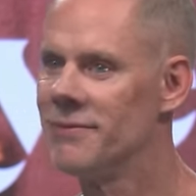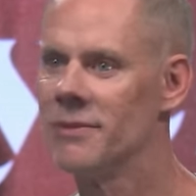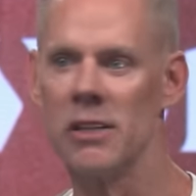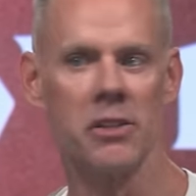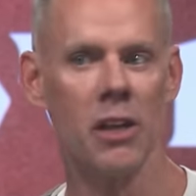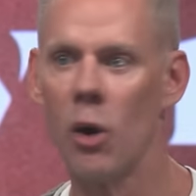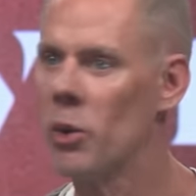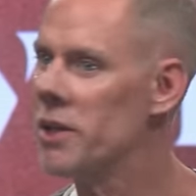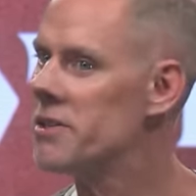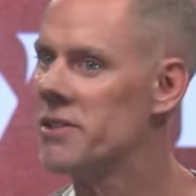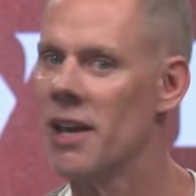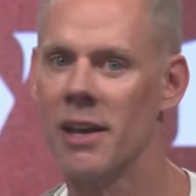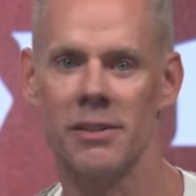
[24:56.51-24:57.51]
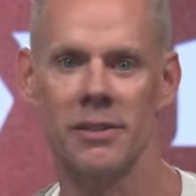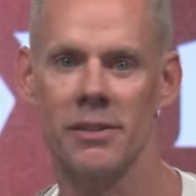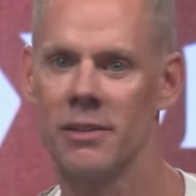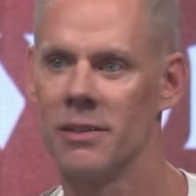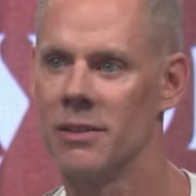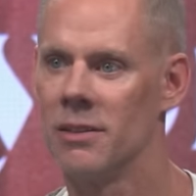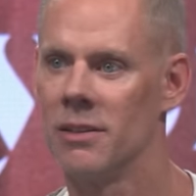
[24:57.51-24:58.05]
That's not what he says.
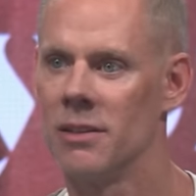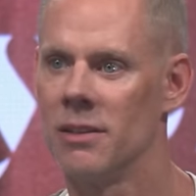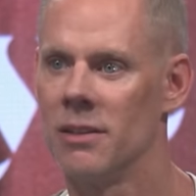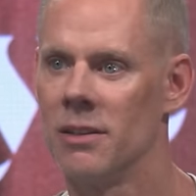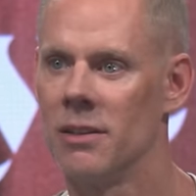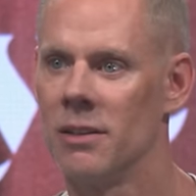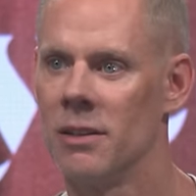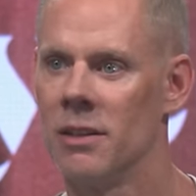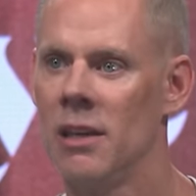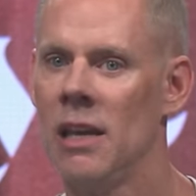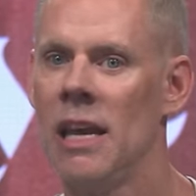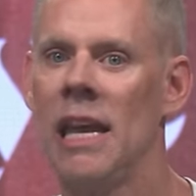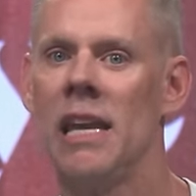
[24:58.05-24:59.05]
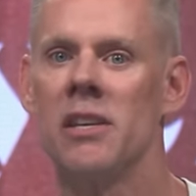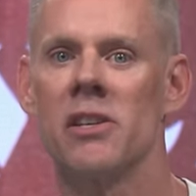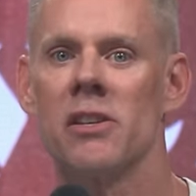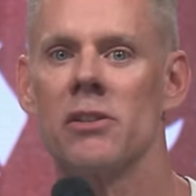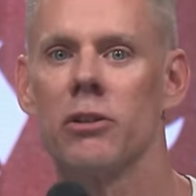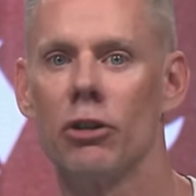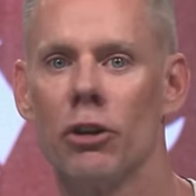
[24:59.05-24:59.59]
He
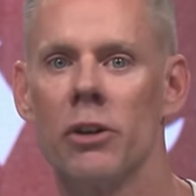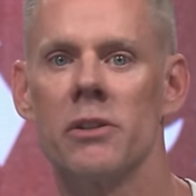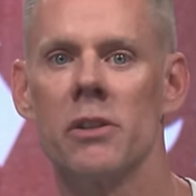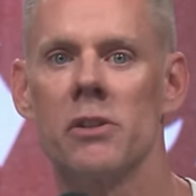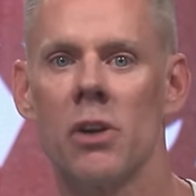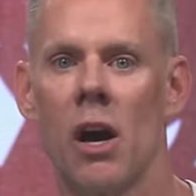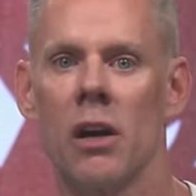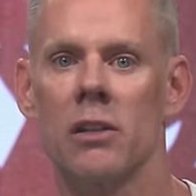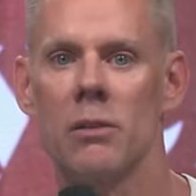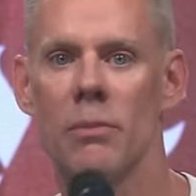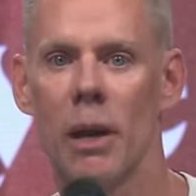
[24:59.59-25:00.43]
says, learn to talk to